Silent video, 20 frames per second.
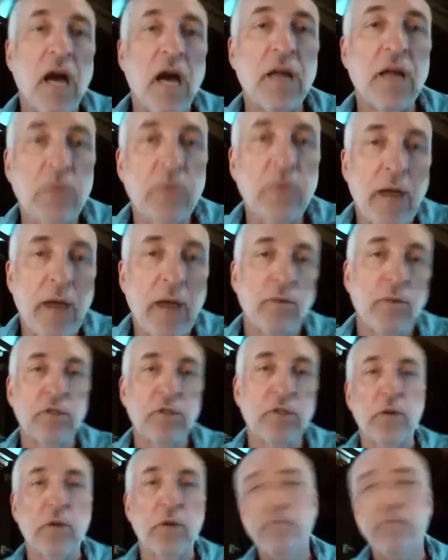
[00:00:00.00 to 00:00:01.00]
The other
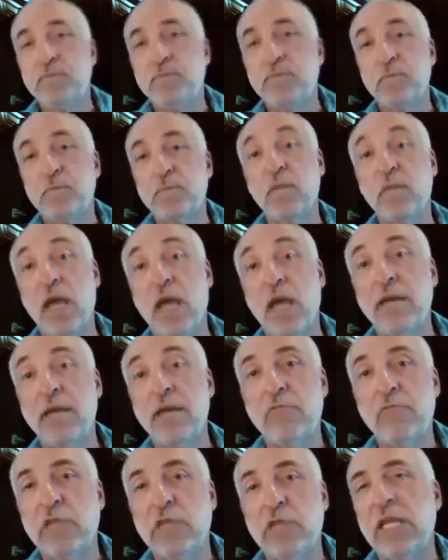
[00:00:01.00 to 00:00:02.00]
way we'll do it,
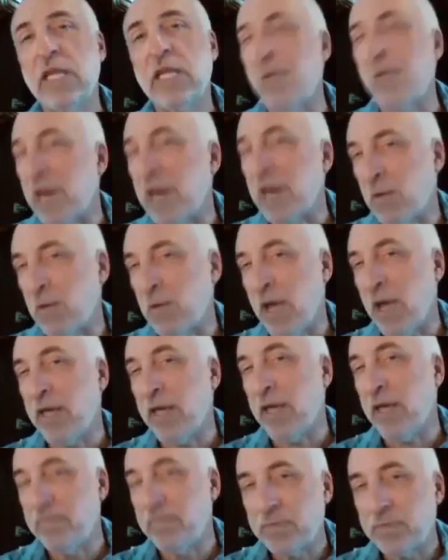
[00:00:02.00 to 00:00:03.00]
and really a
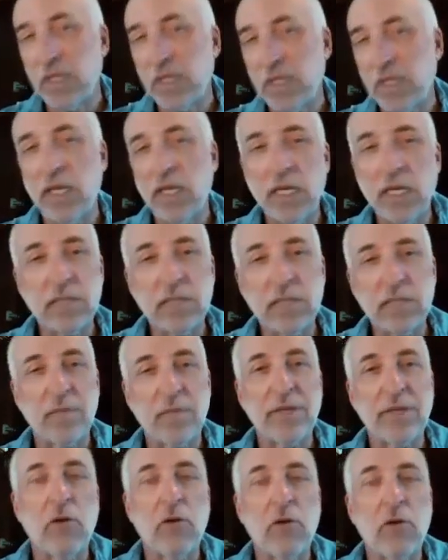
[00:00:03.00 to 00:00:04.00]
better way,
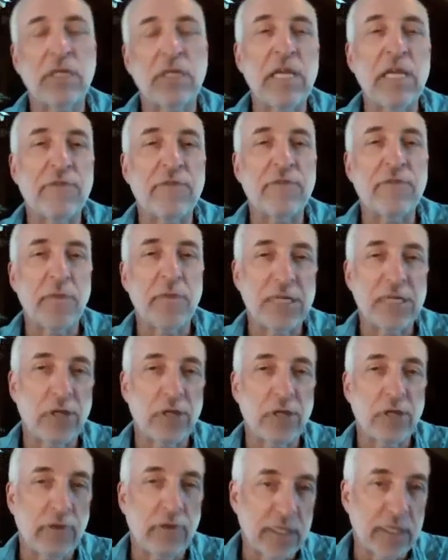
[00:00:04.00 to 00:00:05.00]
is something called the
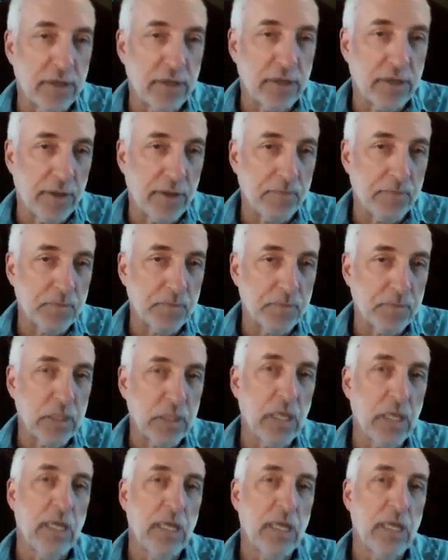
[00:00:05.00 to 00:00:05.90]
information criteria.